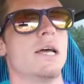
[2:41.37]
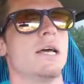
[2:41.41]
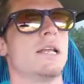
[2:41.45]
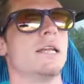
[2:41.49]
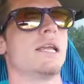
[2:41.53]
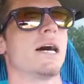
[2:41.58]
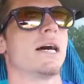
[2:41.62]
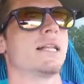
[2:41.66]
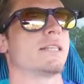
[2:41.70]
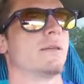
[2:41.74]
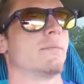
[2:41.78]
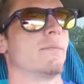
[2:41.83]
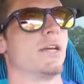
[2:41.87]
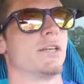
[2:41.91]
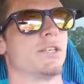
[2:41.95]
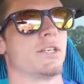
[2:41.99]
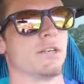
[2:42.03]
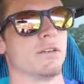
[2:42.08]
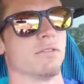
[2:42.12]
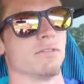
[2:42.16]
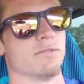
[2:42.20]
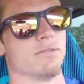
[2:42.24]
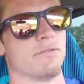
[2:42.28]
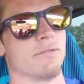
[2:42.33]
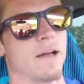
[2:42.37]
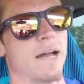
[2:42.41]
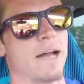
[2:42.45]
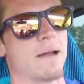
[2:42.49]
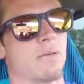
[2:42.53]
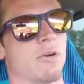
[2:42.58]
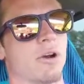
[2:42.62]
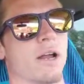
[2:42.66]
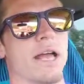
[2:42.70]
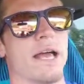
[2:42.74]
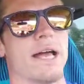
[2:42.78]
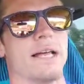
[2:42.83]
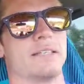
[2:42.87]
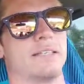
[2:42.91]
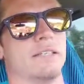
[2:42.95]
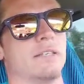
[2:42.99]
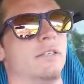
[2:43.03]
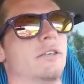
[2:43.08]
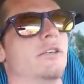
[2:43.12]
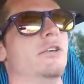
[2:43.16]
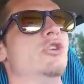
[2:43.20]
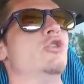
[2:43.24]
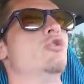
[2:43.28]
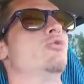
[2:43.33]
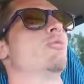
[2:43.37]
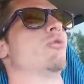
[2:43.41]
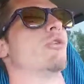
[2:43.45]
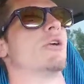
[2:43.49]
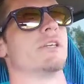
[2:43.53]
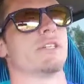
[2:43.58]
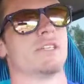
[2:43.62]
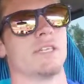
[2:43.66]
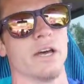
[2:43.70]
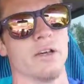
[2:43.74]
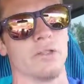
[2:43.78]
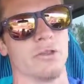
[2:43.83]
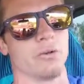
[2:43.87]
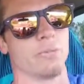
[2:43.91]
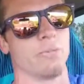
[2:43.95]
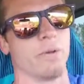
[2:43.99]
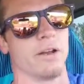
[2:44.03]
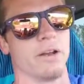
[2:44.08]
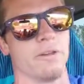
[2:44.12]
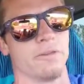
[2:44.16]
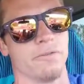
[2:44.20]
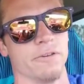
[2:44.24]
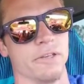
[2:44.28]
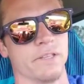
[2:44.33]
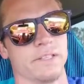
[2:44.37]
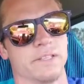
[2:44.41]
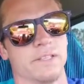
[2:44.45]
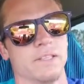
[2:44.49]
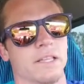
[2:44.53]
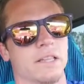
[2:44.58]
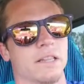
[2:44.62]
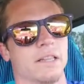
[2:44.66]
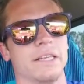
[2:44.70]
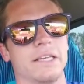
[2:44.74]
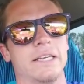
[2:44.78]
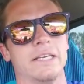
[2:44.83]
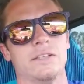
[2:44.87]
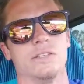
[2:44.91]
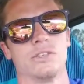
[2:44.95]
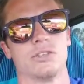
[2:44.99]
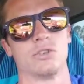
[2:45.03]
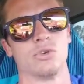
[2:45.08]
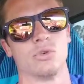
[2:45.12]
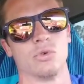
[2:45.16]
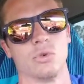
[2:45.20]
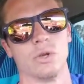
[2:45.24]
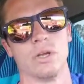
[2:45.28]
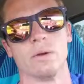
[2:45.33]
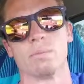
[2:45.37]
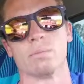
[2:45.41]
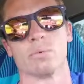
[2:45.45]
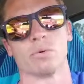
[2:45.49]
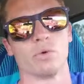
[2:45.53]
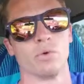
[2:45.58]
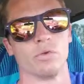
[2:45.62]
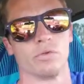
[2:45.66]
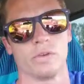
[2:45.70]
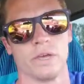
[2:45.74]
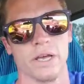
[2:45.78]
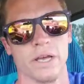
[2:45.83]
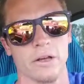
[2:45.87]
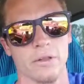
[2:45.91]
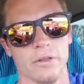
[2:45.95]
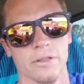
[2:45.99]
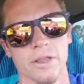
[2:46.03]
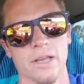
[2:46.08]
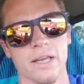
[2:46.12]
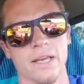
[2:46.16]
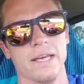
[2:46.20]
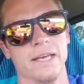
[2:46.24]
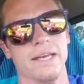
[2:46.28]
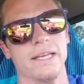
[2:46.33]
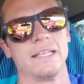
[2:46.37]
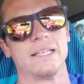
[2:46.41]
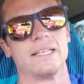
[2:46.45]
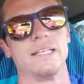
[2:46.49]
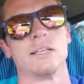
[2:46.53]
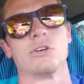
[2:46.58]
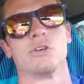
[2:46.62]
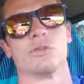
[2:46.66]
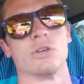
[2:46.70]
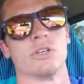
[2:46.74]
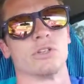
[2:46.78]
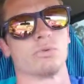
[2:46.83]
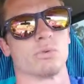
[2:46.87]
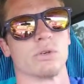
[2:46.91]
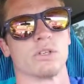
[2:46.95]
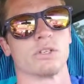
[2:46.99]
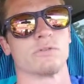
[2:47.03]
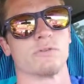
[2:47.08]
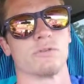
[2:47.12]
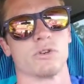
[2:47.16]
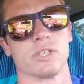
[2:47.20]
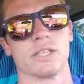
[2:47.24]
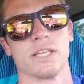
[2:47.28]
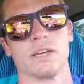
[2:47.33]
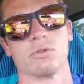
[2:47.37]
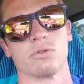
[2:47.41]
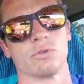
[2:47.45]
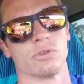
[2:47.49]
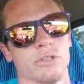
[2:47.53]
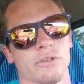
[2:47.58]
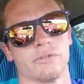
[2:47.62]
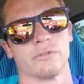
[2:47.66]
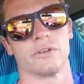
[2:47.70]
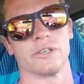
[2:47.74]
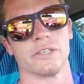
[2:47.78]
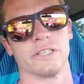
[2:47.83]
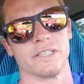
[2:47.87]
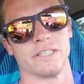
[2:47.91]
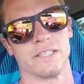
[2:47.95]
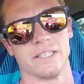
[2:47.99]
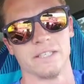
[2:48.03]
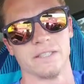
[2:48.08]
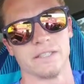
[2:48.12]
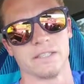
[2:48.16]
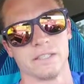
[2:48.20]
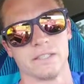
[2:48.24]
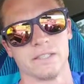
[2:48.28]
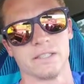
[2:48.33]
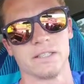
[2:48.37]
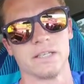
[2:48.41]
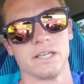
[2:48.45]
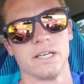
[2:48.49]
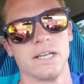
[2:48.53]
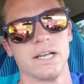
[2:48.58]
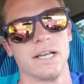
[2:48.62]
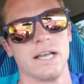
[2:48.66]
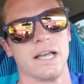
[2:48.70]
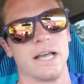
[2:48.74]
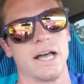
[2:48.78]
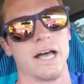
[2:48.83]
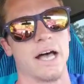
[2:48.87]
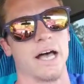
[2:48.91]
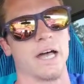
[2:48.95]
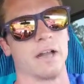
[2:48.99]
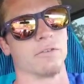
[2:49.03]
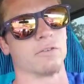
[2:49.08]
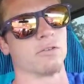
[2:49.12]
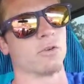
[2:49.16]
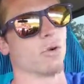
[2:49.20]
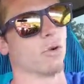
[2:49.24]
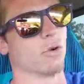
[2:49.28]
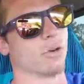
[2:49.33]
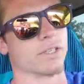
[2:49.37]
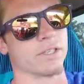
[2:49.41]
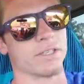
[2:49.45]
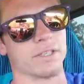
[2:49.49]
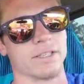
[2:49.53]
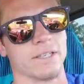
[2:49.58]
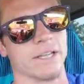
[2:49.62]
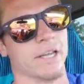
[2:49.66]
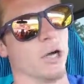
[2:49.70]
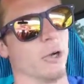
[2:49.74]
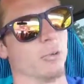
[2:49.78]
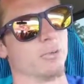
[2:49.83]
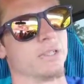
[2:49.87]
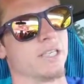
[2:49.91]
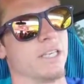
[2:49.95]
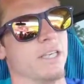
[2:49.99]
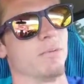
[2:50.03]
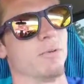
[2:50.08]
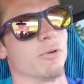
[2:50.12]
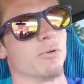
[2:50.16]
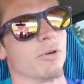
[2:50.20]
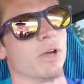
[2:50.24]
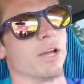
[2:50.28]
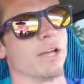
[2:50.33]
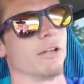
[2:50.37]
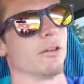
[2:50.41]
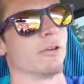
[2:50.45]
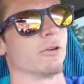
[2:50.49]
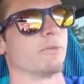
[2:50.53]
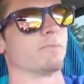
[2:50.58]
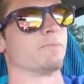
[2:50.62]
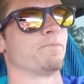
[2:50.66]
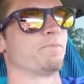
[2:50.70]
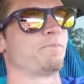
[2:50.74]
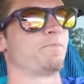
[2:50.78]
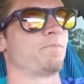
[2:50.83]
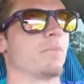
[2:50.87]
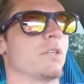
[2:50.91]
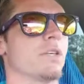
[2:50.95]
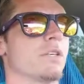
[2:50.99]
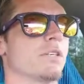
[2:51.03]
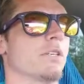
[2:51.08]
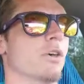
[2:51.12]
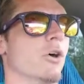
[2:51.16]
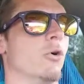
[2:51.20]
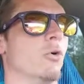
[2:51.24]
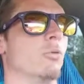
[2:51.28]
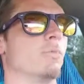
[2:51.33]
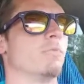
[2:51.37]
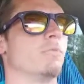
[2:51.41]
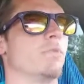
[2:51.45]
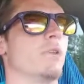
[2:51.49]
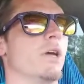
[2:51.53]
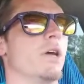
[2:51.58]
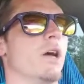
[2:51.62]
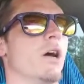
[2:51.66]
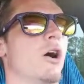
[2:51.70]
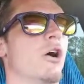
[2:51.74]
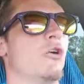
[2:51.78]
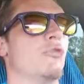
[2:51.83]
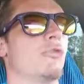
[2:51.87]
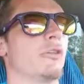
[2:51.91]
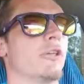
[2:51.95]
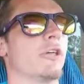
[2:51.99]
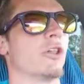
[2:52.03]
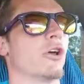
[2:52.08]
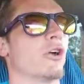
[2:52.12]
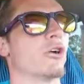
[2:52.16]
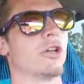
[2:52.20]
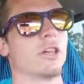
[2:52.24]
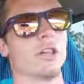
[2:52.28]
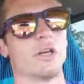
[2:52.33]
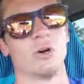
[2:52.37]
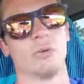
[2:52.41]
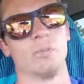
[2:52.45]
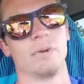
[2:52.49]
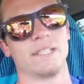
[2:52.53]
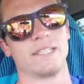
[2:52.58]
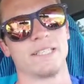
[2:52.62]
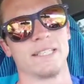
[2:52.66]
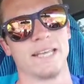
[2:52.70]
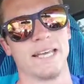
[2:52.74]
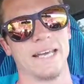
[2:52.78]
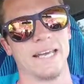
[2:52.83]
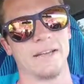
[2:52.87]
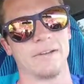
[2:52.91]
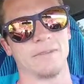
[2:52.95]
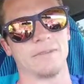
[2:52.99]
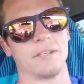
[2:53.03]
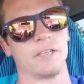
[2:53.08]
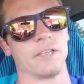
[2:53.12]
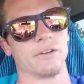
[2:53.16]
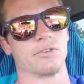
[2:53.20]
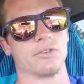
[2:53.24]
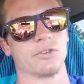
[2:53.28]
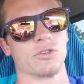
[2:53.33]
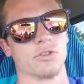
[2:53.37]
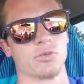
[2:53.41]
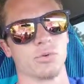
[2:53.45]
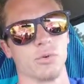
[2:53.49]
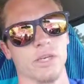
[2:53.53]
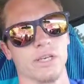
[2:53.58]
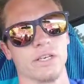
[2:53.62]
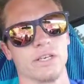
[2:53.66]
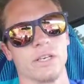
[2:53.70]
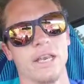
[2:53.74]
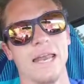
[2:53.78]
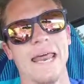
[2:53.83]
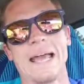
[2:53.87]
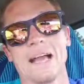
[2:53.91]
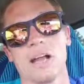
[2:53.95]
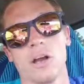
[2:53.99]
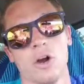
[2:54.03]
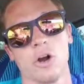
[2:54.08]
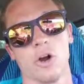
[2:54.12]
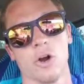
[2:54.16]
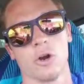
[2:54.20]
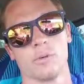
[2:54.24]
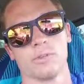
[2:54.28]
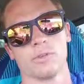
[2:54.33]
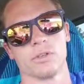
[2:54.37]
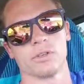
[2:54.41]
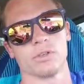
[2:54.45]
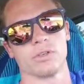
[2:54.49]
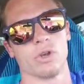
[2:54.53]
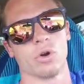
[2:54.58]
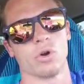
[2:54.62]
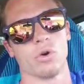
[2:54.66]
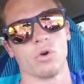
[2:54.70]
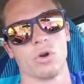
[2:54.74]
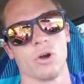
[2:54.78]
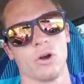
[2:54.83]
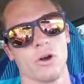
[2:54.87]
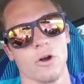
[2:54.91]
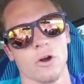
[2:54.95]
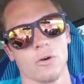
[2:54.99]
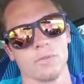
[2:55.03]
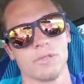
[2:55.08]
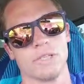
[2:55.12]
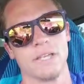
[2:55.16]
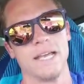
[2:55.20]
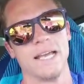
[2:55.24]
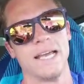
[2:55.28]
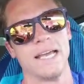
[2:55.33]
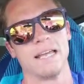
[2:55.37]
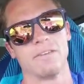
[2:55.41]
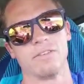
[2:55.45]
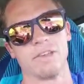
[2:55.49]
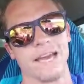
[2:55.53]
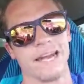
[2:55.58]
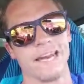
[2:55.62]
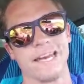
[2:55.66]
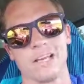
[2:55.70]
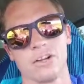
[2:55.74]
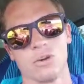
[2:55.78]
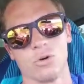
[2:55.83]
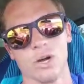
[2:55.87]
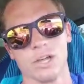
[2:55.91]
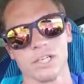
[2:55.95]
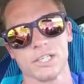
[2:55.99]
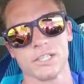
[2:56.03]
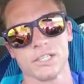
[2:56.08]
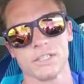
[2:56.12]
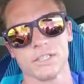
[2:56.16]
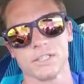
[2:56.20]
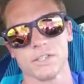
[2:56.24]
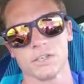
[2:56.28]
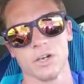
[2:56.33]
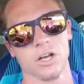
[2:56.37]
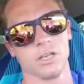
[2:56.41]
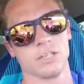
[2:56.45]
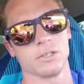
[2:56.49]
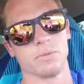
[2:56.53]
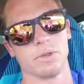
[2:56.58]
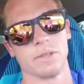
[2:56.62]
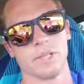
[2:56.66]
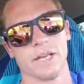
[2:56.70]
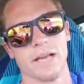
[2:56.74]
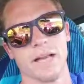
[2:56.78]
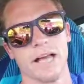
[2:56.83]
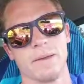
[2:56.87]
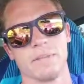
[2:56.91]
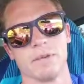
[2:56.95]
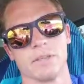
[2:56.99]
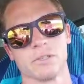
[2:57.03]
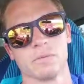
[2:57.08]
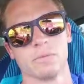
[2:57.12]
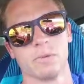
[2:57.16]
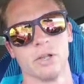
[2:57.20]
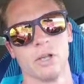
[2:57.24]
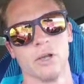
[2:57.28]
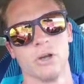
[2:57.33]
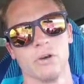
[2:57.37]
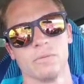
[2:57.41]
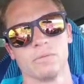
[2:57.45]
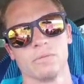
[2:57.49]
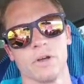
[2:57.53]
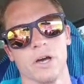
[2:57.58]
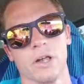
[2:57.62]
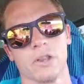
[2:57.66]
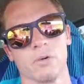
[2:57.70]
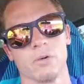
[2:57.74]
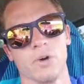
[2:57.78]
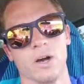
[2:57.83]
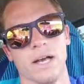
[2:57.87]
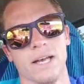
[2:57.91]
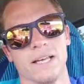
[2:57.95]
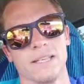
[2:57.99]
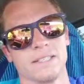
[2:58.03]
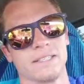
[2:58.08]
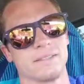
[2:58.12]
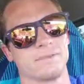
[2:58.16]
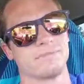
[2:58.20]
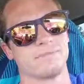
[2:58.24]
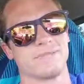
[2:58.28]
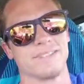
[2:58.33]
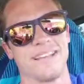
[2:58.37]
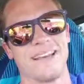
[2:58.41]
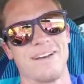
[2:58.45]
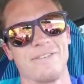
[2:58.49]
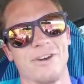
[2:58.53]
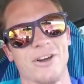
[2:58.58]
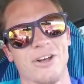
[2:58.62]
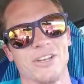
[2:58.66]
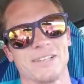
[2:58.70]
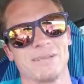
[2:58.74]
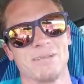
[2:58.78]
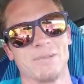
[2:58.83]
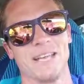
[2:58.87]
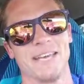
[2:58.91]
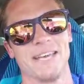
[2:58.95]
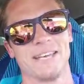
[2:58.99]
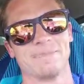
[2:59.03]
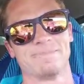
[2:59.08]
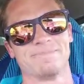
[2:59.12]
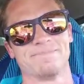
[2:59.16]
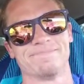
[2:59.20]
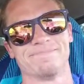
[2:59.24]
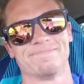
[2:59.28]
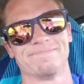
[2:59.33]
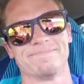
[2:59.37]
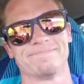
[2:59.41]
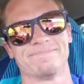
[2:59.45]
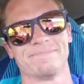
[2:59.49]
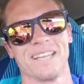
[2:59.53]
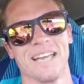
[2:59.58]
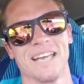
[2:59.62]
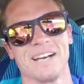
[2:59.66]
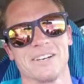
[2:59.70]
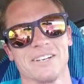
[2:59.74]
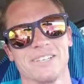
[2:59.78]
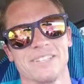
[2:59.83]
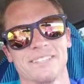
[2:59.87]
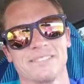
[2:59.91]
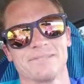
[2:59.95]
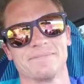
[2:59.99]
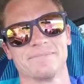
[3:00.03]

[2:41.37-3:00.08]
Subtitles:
Not to mention, fiber has numerous other benefits that leads to improved health, decreased risk for several different diseases, and of course, helps keep you regular. So hopefully you learned a little bit today, the difference between net carbs and total carbs. If you got any questions, toss them in the comments below. Otherwise, have an awesome day. Later.